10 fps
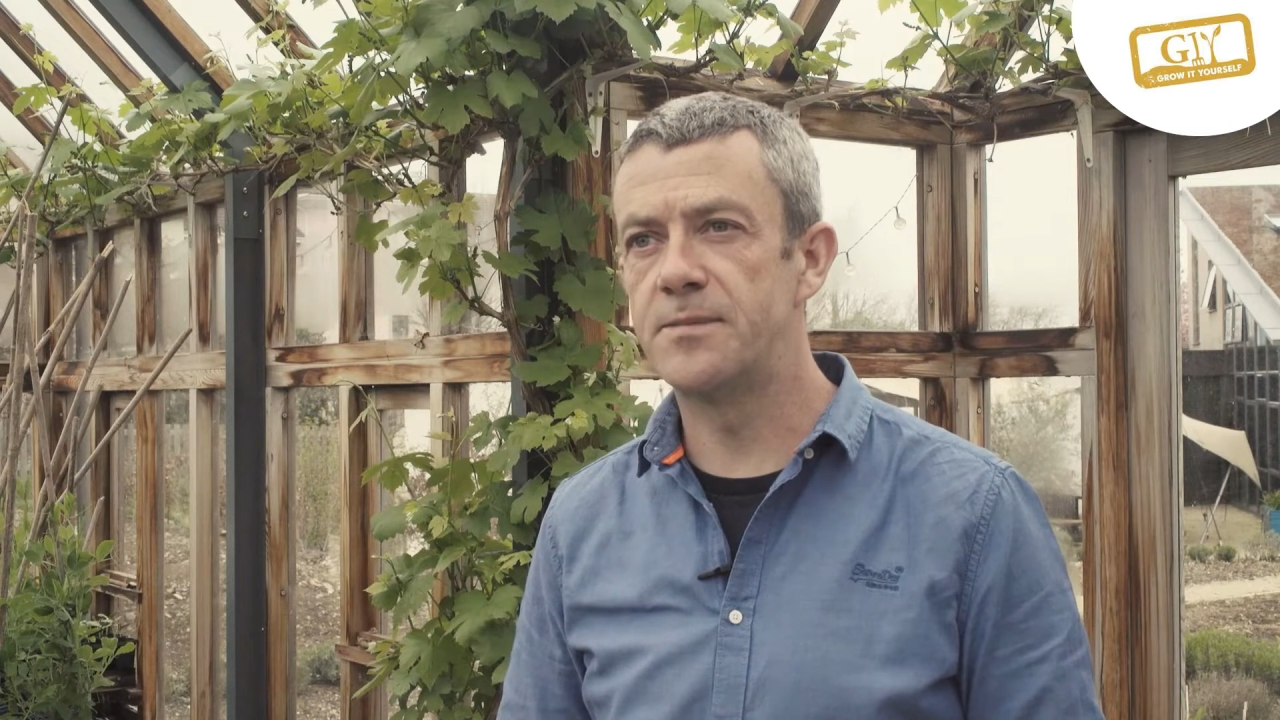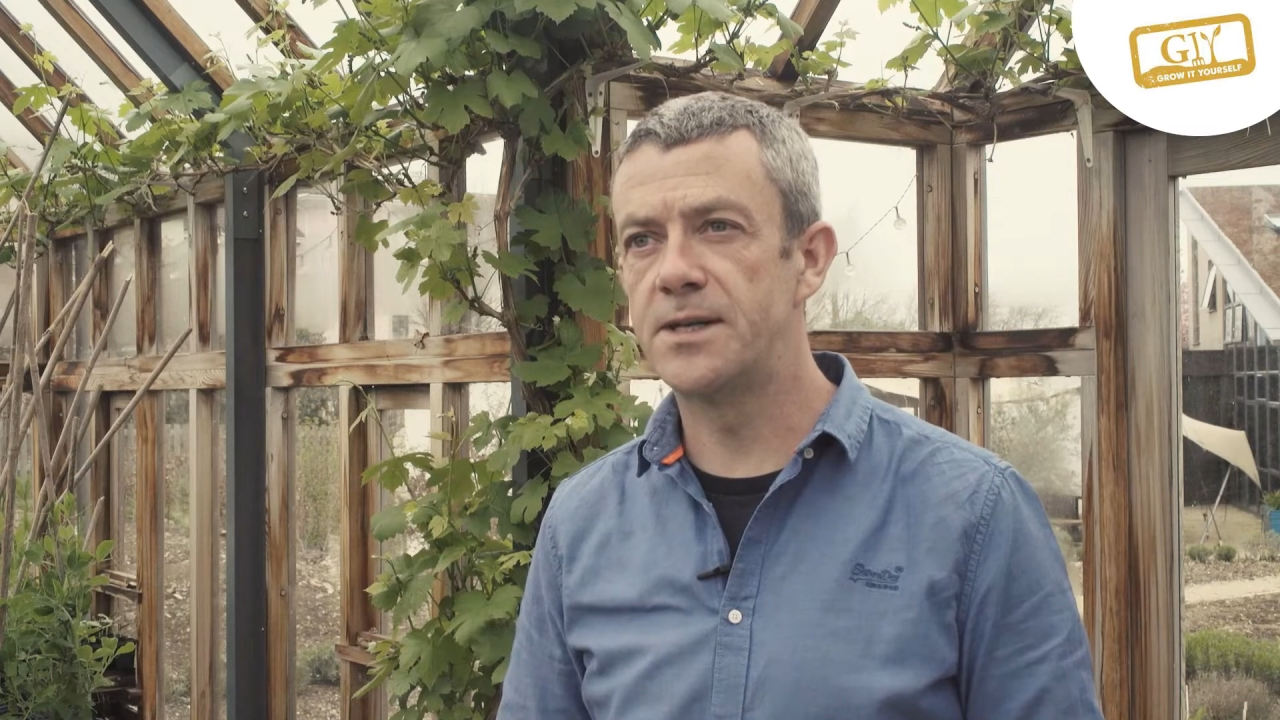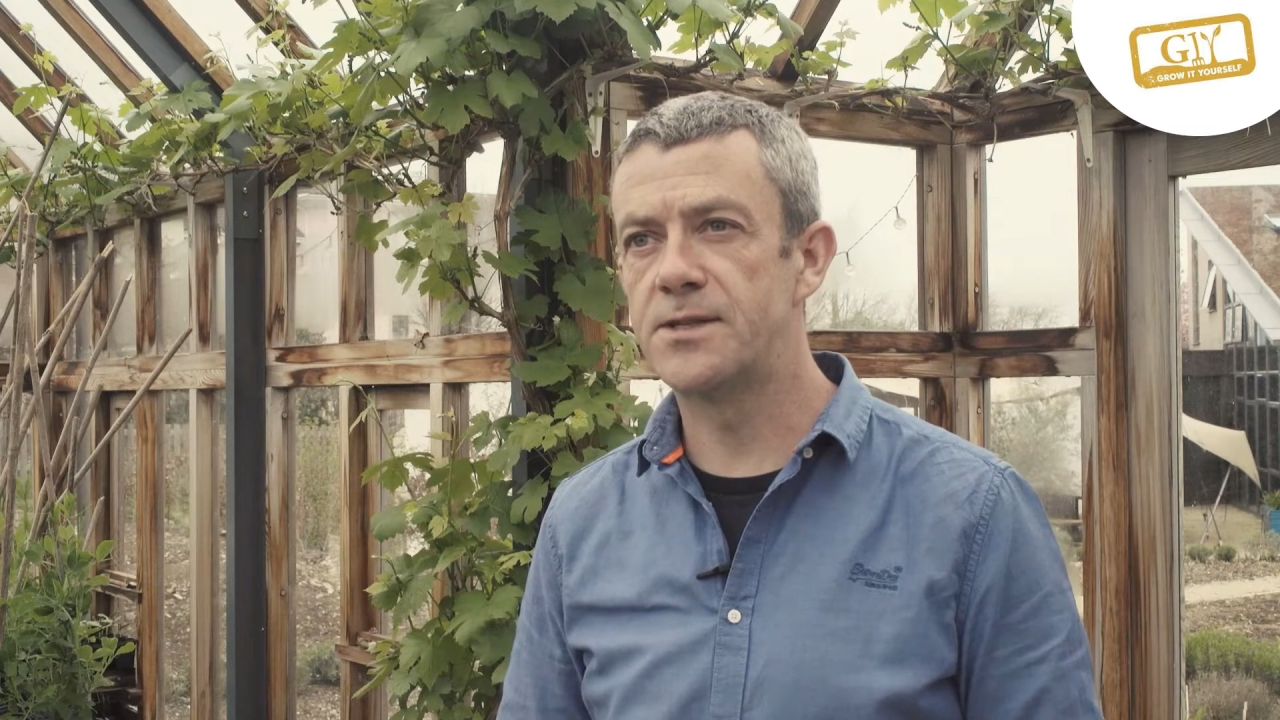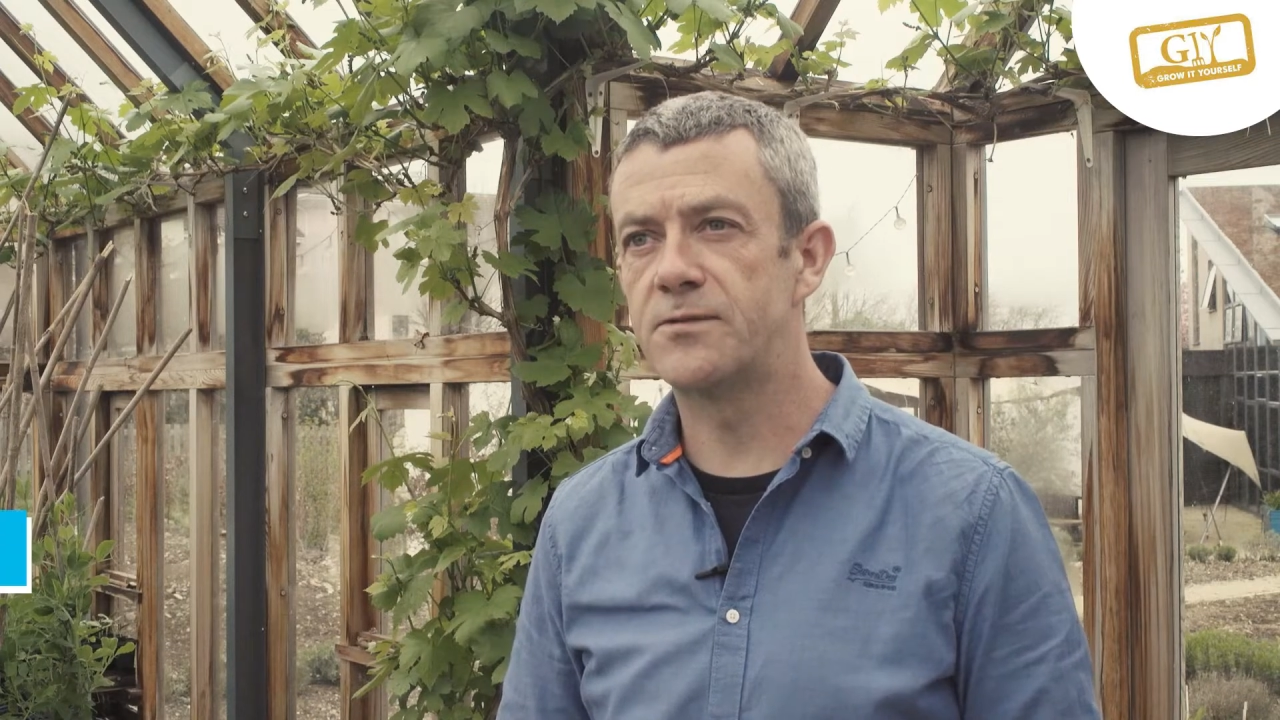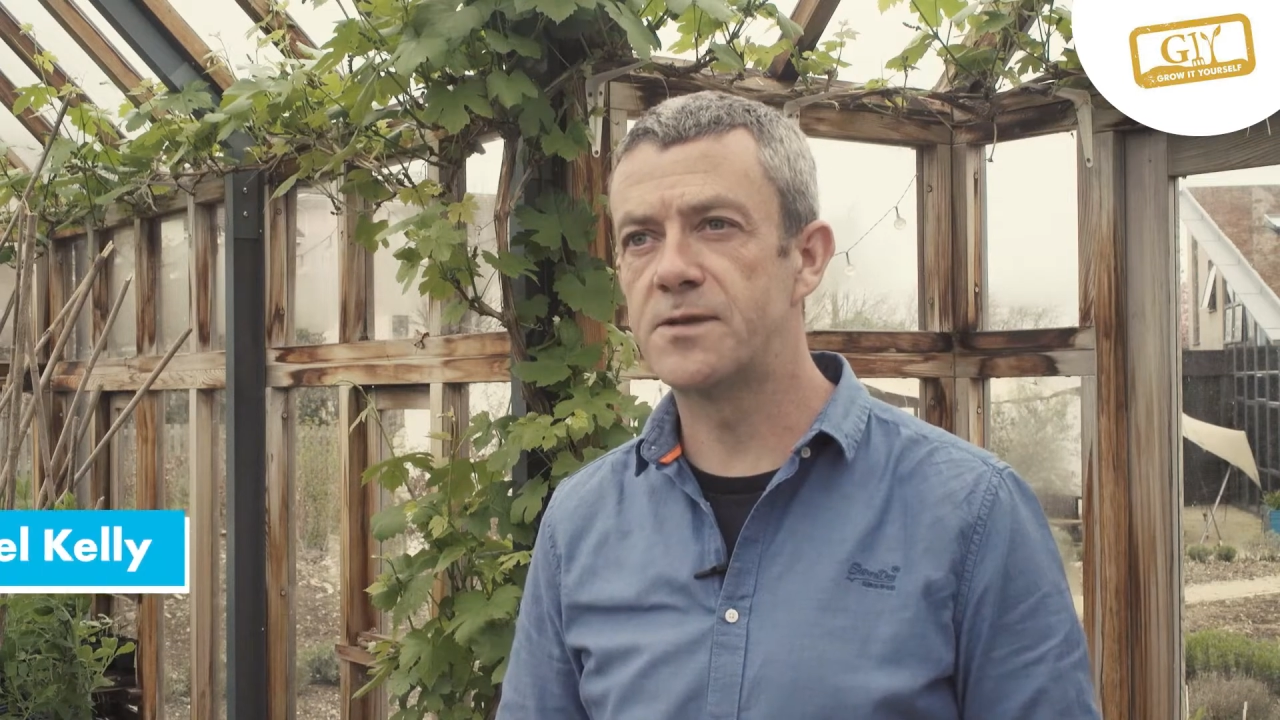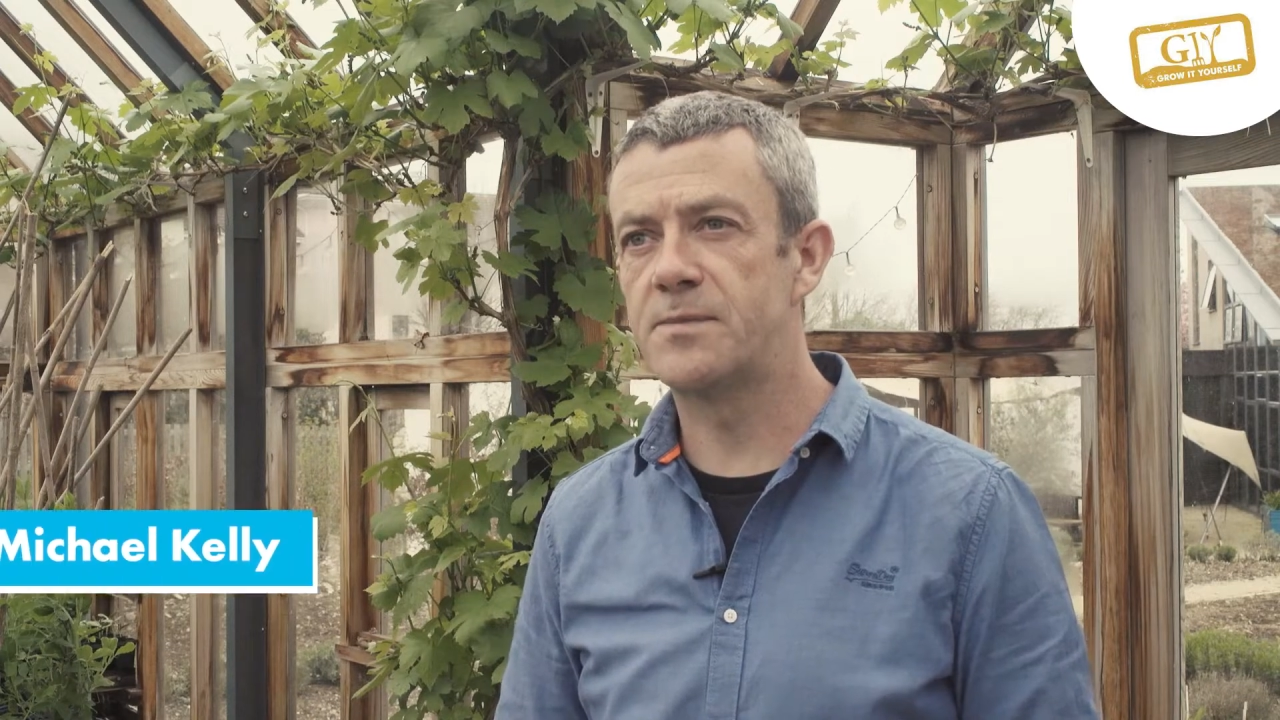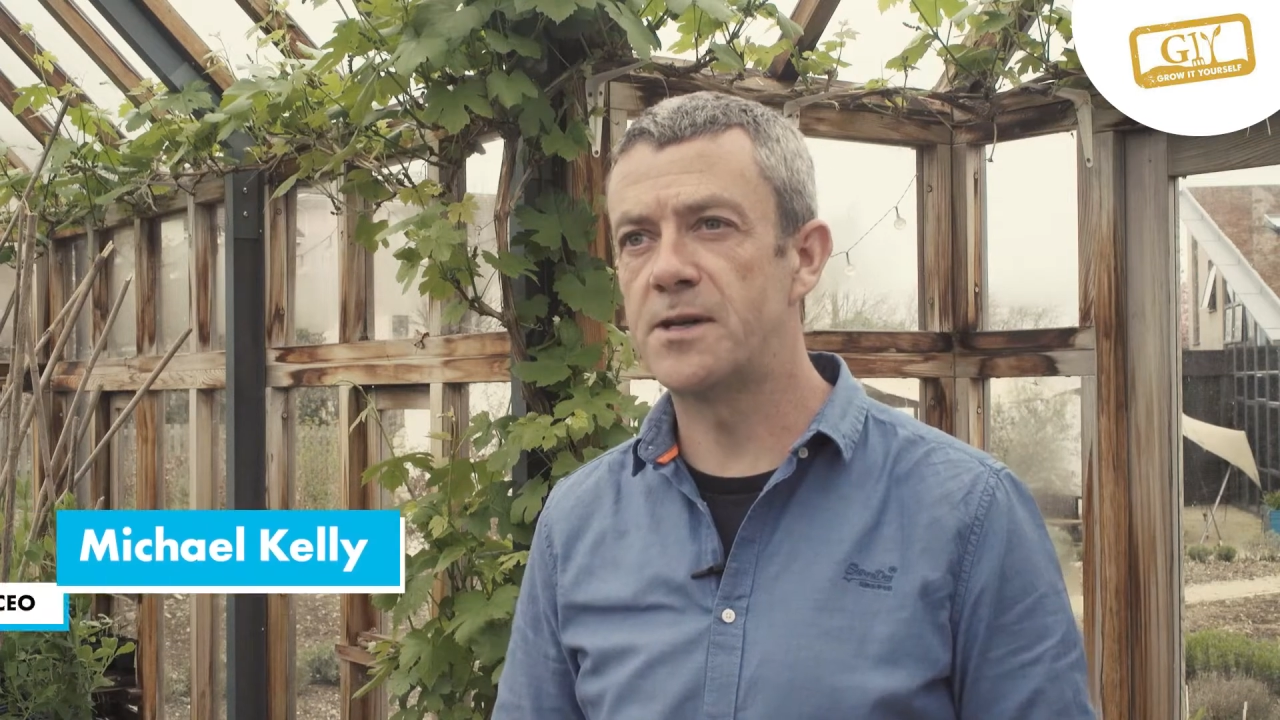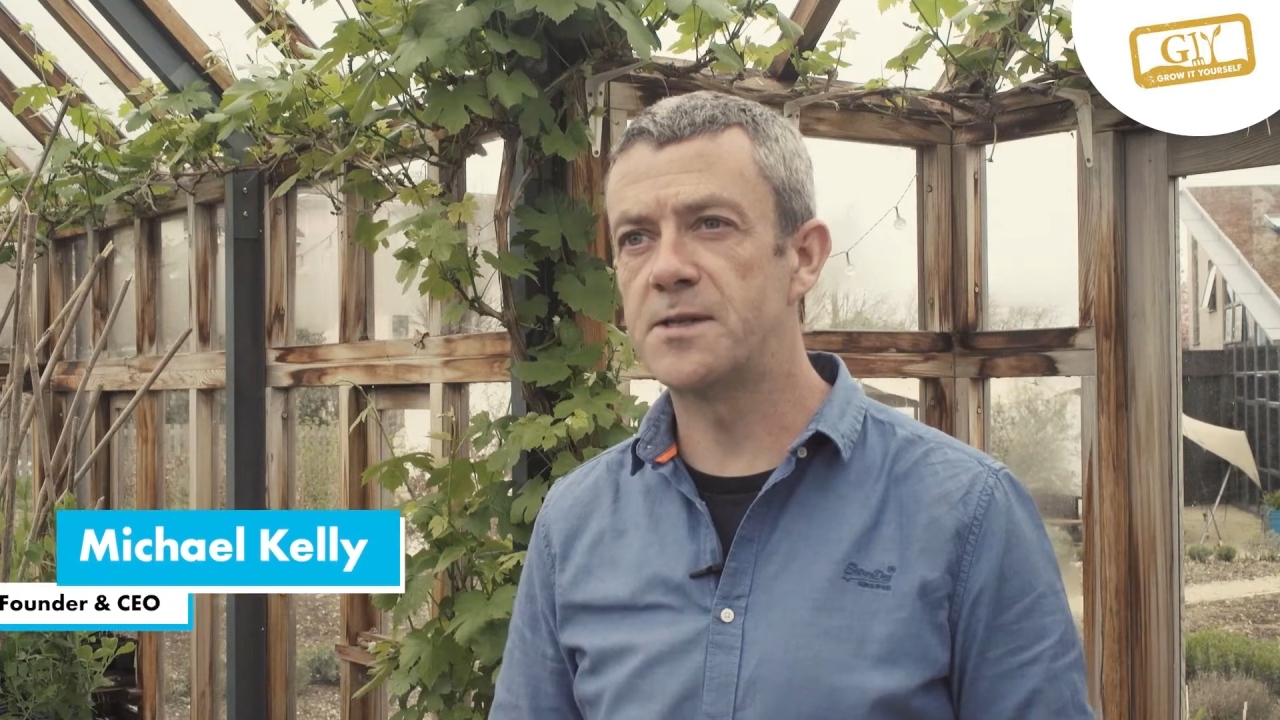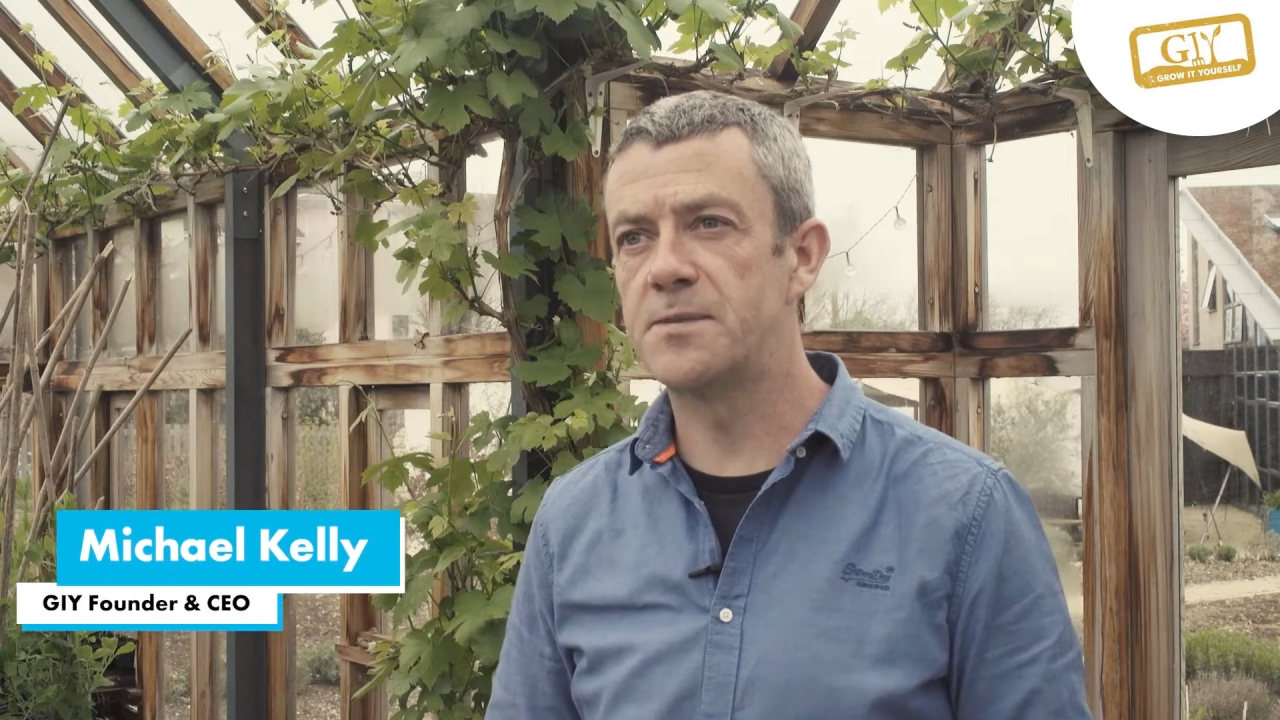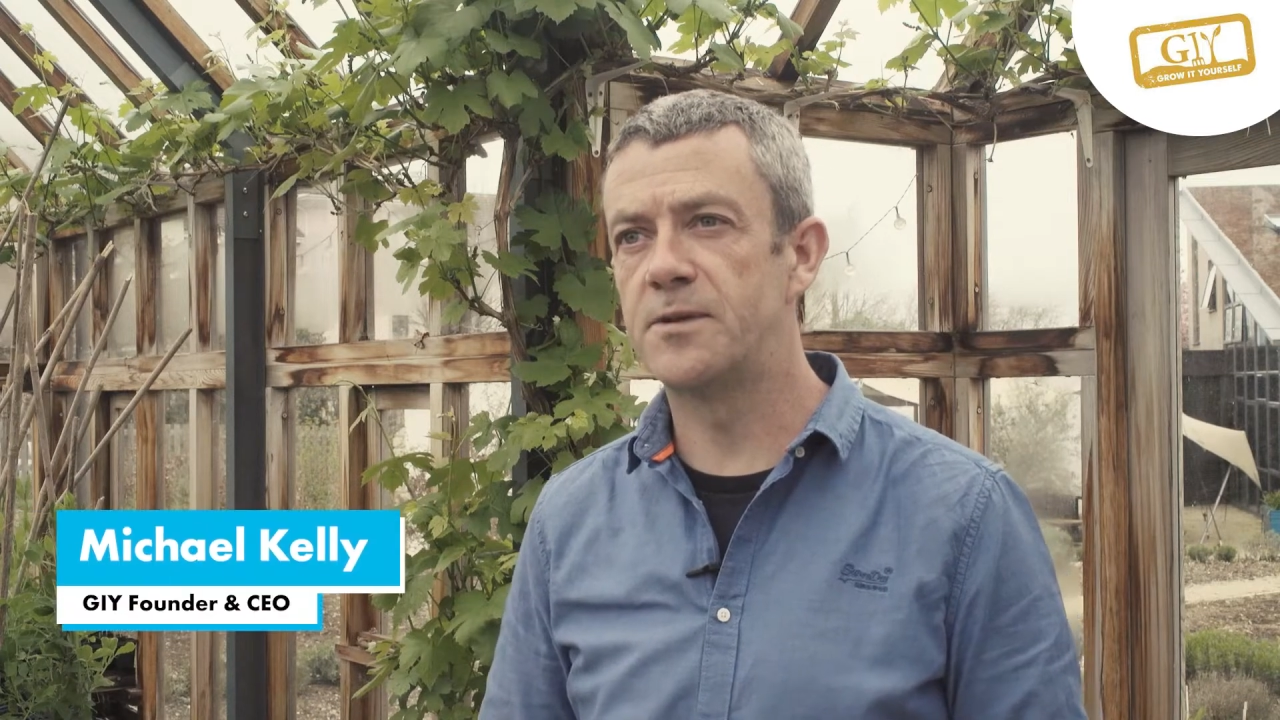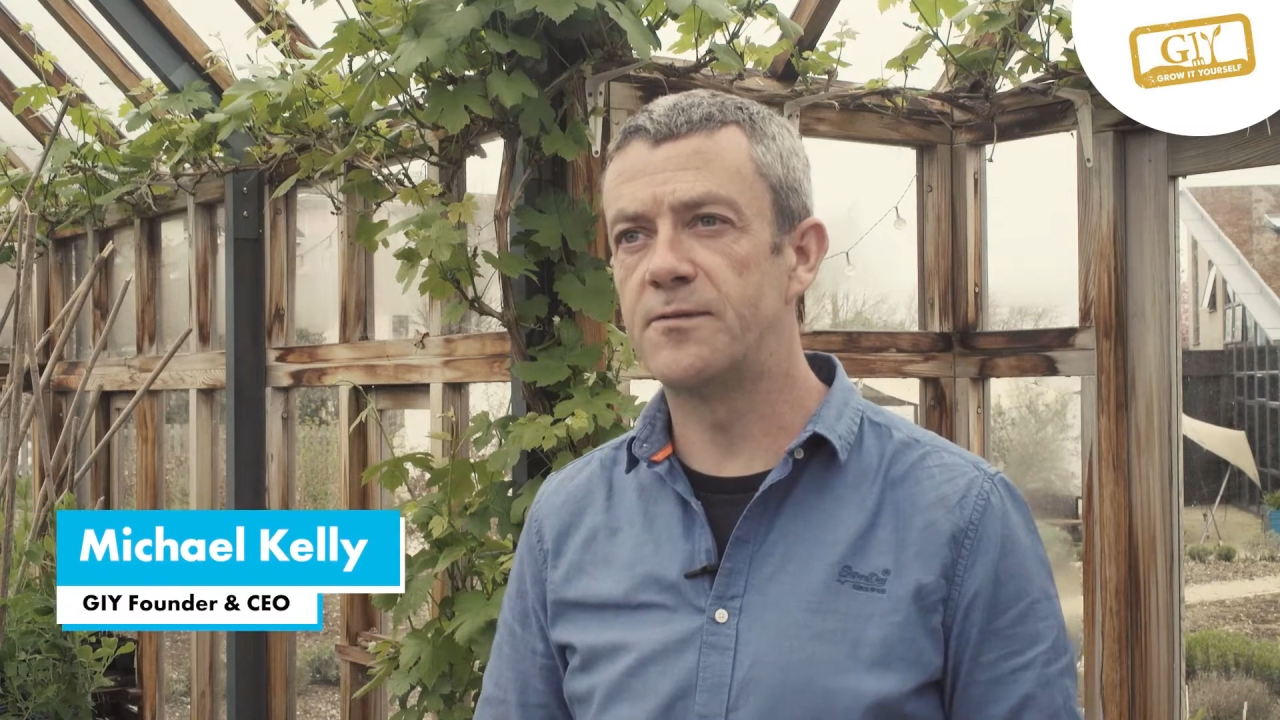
is responsible